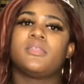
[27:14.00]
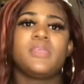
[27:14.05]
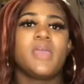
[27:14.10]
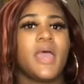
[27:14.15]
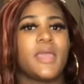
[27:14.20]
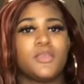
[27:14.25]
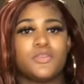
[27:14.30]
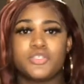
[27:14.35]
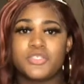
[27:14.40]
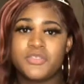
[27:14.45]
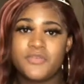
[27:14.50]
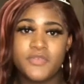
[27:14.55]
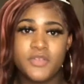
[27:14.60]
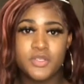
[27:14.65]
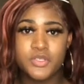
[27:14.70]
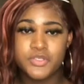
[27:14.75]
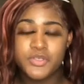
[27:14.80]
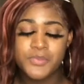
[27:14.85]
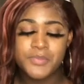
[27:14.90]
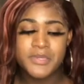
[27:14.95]
you just feel
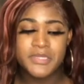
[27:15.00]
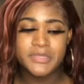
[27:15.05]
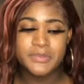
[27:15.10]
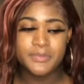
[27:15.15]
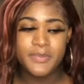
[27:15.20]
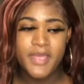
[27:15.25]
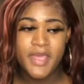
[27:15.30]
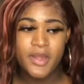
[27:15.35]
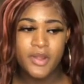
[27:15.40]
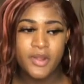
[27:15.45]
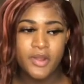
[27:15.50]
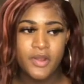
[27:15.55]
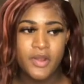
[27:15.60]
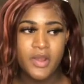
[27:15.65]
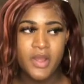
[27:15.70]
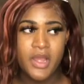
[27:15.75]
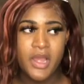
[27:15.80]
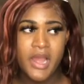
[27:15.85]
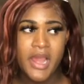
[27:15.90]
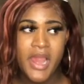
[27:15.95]
so much
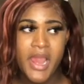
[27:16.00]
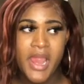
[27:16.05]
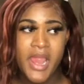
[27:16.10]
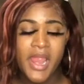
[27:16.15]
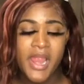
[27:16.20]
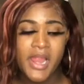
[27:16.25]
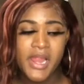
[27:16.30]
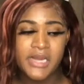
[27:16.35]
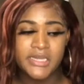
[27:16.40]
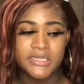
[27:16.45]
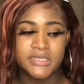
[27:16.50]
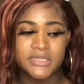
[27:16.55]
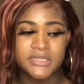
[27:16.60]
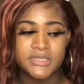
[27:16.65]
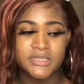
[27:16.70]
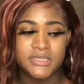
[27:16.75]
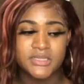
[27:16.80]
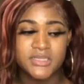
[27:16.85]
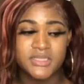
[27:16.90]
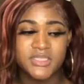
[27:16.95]
better, and
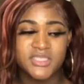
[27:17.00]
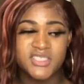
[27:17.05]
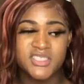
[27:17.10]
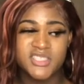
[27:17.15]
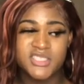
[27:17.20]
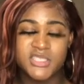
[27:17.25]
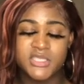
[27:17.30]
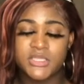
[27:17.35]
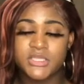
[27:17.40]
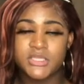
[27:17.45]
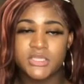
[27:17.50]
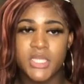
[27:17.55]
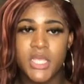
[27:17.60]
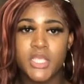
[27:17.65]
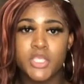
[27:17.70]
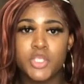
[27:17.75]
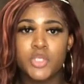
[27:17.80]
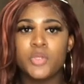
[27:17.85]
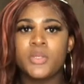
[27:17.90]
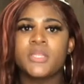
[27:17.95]

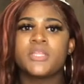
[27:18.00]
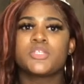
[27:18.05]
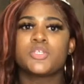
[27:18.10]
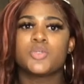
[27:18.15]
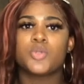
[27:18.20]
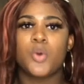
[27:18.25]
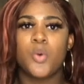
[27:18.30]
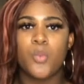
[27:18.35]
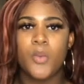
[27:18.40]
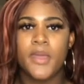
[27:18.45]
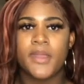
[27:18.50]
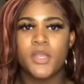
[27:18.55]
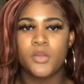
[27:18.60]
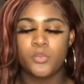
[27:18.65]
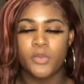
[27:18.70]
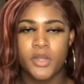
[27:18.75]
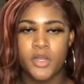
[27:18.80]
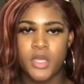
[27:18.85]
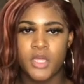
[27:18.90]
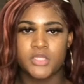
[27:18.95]
you need to know when and
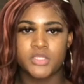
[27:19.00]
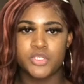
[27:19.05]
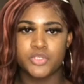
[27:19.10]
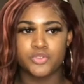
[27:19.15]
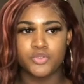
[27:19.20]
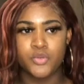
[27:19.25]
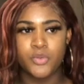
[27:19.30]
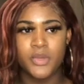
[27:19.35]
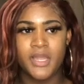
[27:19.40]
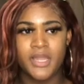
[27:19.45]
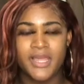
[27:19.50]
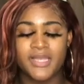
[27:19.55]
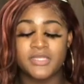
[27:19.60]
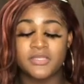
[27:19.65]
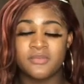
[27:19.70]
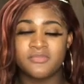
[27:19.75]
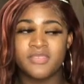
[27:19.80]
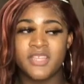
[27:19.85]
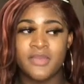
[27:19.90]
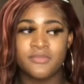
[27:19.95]
when not to do it. Like
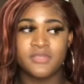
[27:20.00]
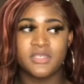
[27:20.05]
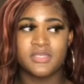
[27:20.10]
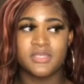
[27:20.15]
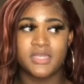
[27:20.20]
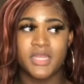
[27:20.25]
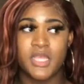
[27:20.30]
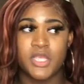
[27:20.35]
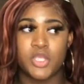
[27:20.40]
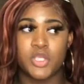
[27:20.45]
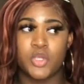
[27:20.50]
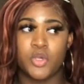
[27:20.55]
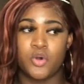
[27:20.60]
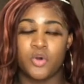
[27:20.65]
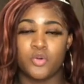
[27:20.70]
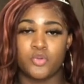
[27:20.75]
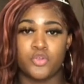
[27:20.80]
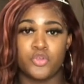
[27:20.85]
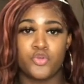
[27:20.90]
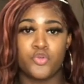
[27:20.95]
sometimes it's like,
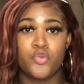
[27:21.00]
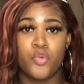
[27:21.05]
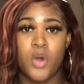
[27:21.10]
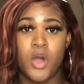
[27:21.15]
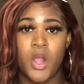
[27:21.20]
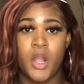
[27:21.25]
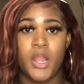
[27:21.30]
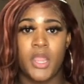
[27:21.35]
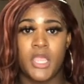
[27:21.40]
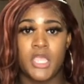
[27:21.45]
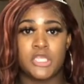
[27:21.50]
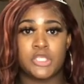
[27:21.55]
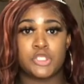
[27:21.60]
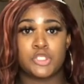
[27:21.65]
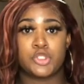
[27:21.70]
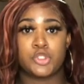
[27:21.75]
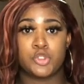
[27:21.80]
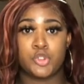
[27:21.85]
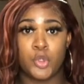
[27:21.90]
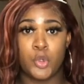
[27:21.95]
yo, you are a
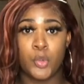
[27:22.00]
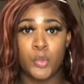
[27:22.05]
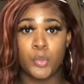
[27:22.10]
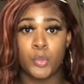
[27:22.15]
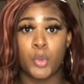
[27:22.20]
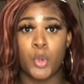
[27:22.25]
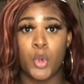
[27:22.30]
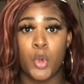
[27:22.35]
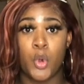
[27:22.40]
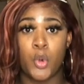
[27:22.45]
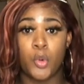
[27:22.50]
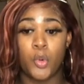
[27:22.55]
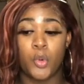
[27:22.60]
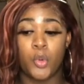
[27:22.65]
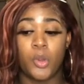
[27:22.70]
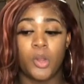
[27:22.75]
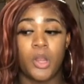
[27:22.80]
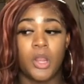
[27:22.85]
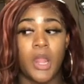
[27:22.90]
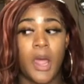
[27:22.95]
stone
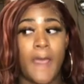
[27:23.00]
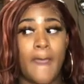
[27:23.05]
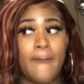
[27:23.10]
cold,